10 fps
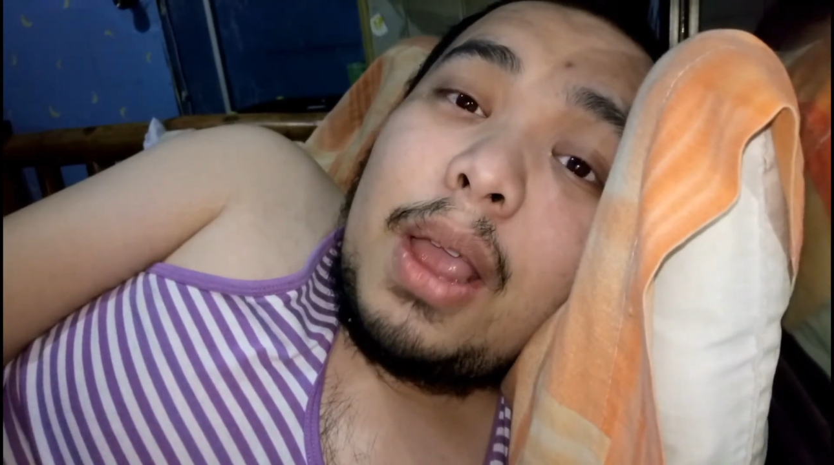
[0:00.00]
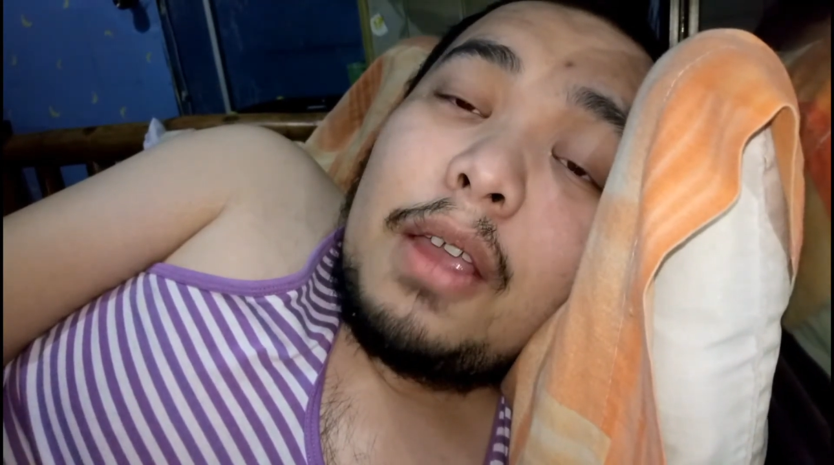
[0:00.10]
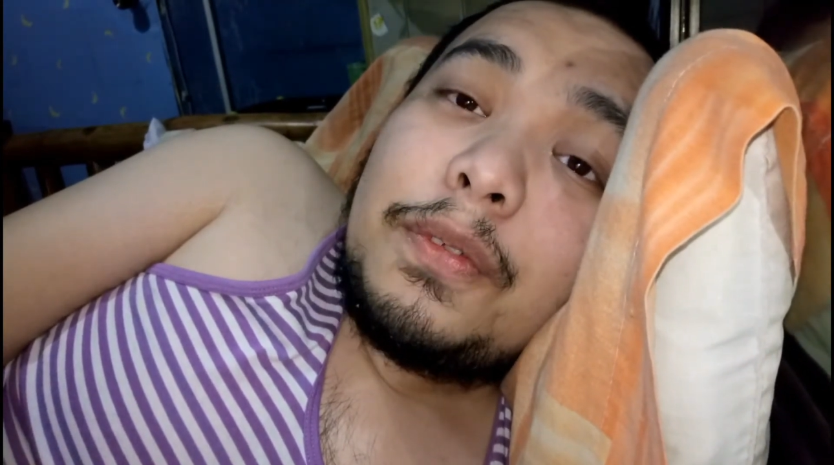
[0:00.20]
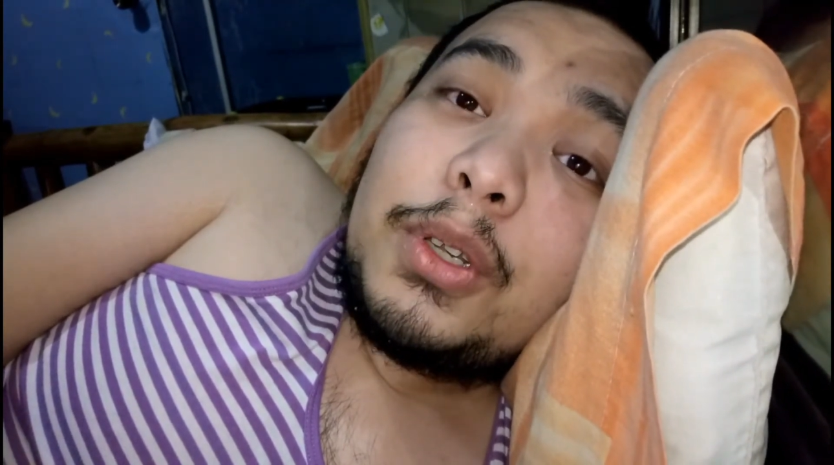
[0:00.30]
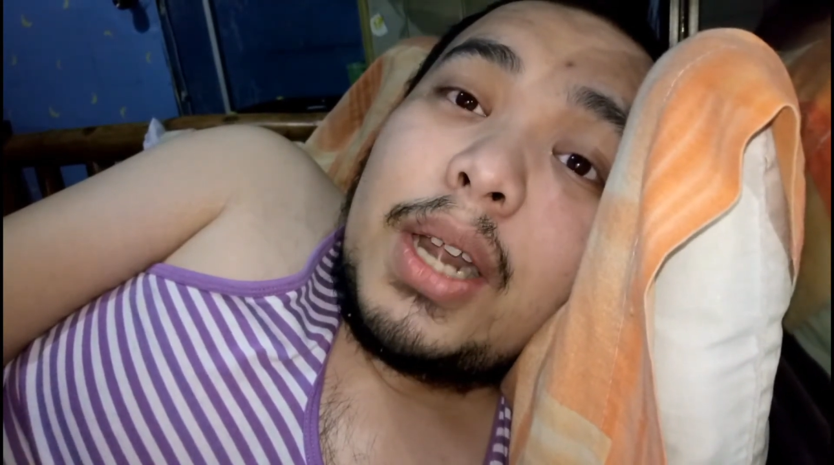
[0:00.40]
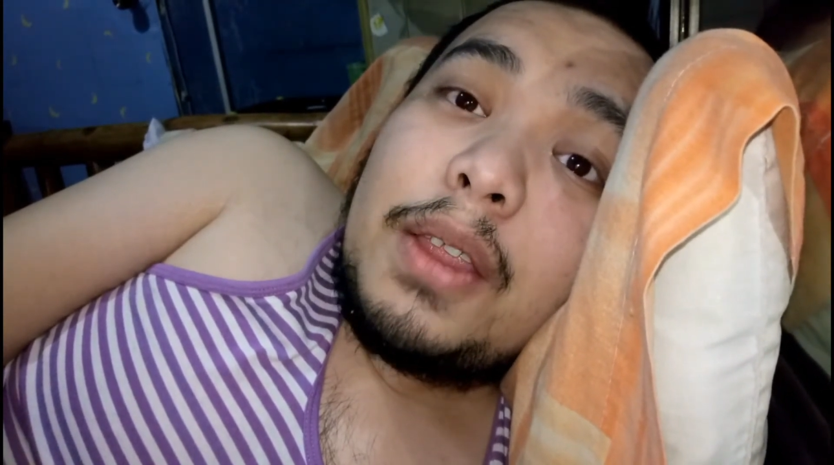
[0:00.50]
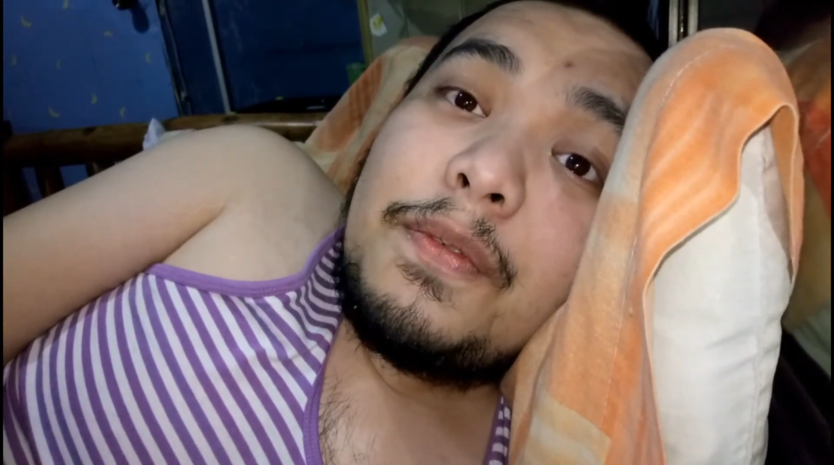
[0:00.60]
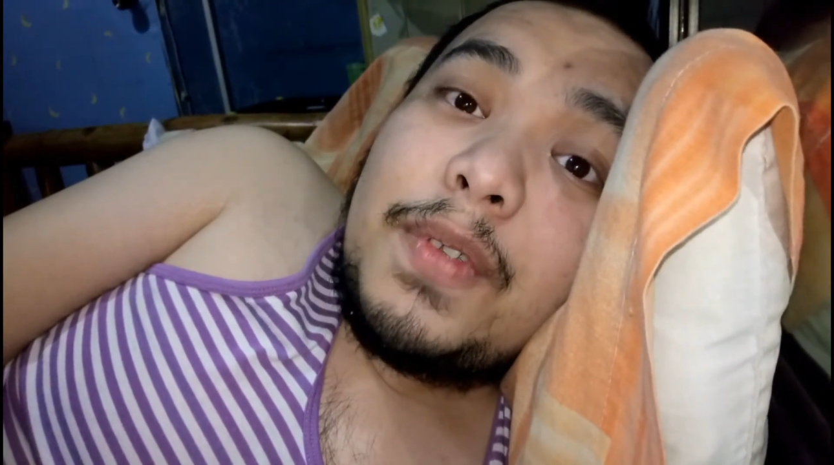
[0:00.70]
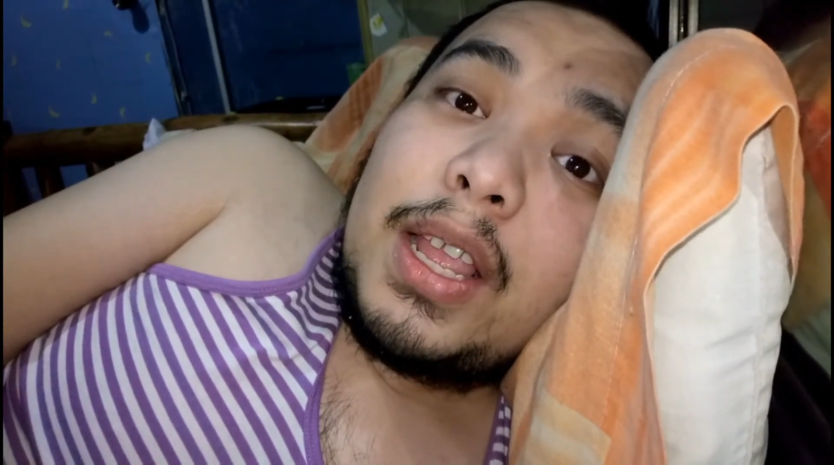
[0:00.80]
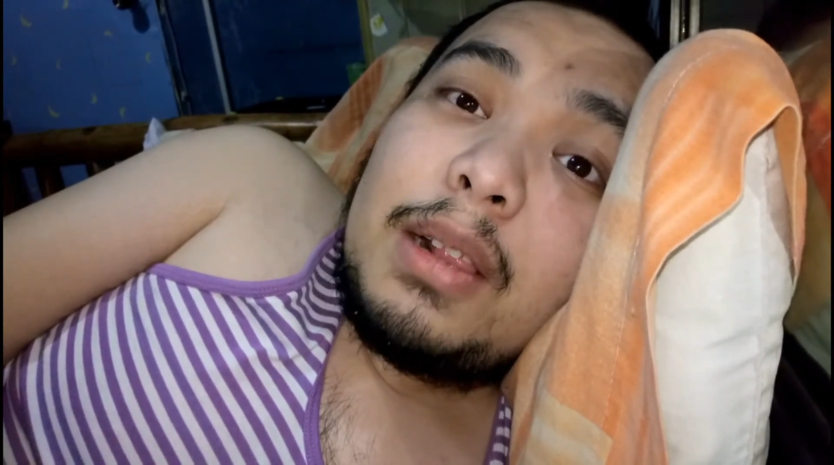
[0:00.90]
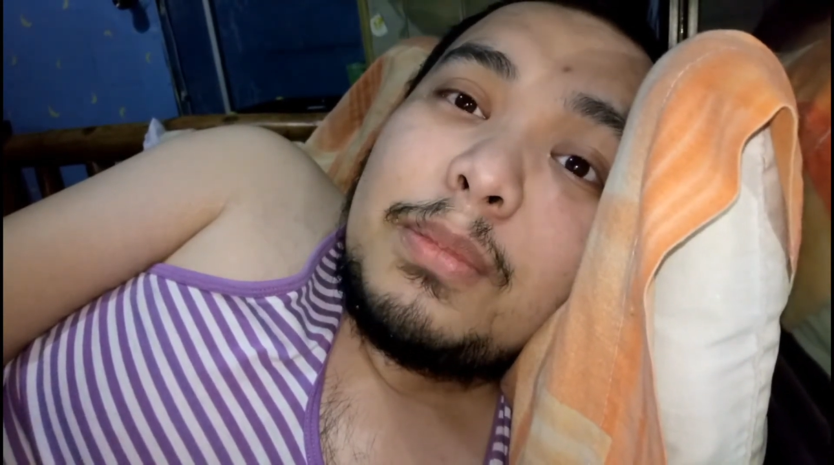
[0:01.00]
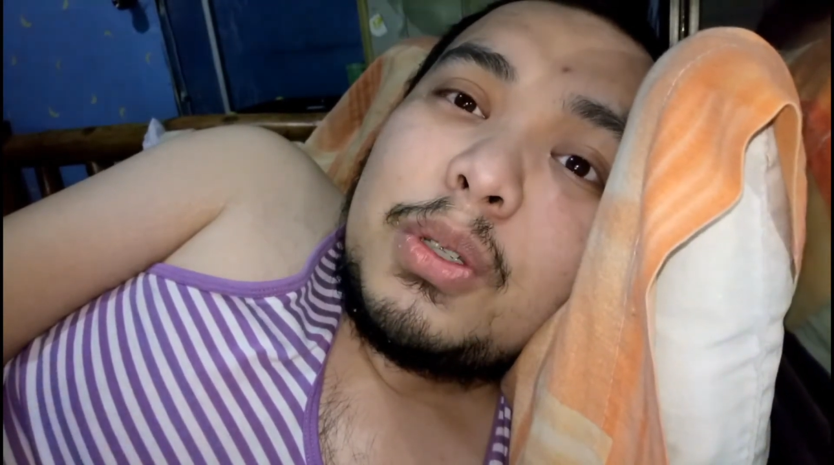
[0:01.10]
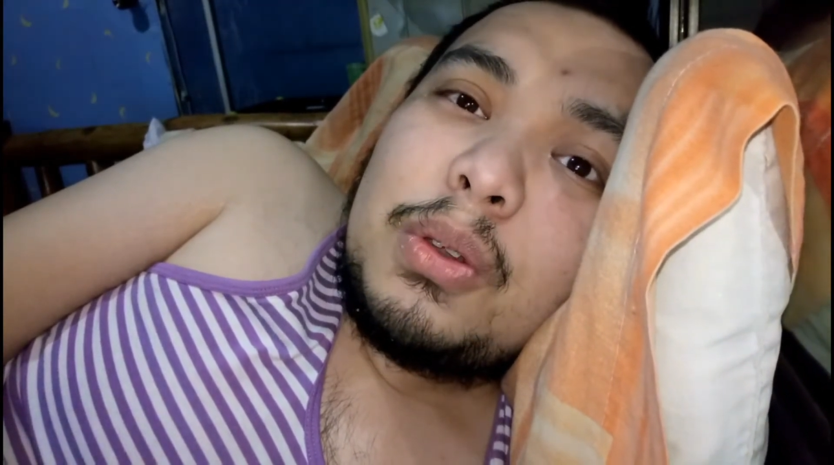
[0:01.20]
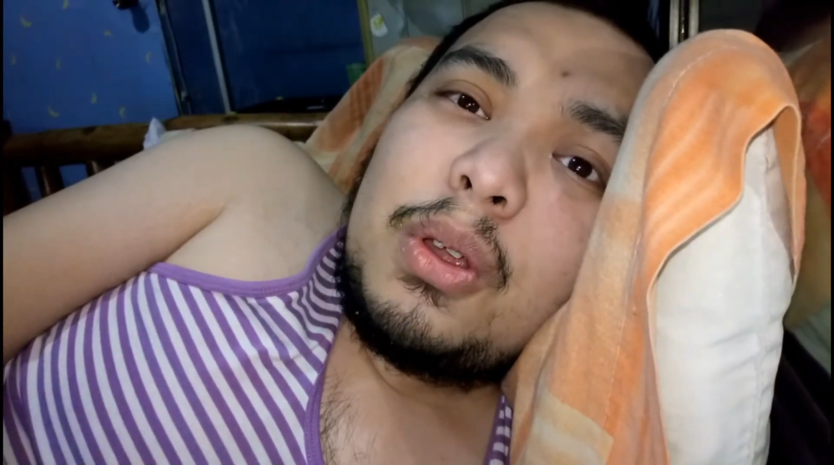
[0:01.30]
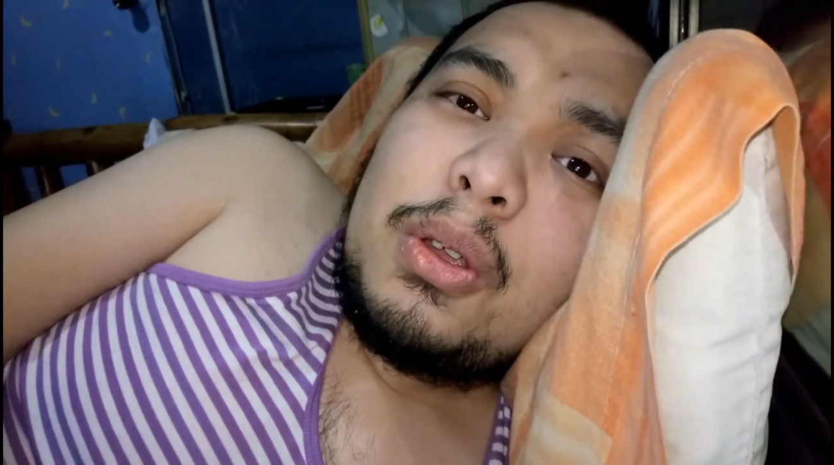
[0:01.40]
after I film.
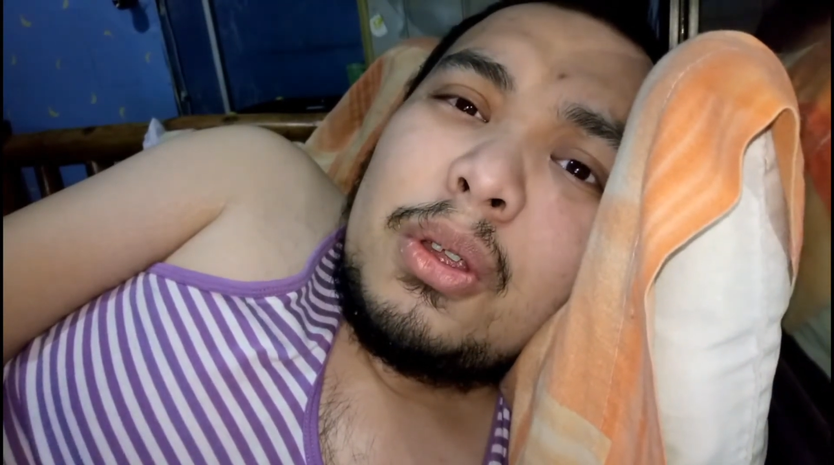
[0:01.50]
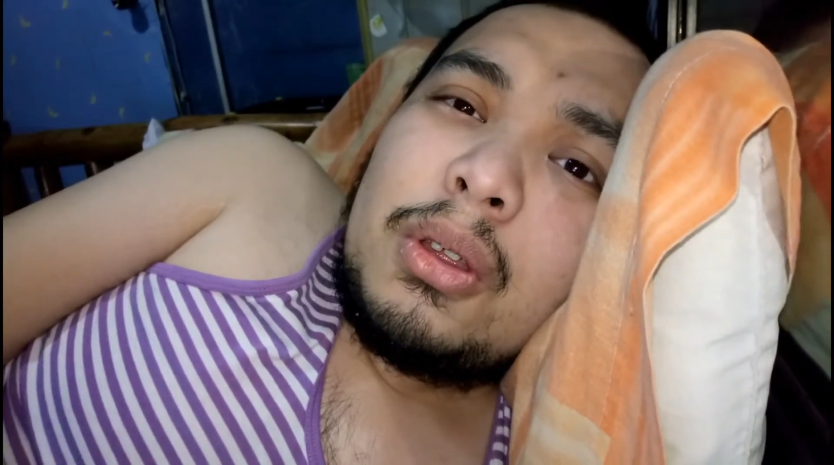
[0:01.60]
Siguro,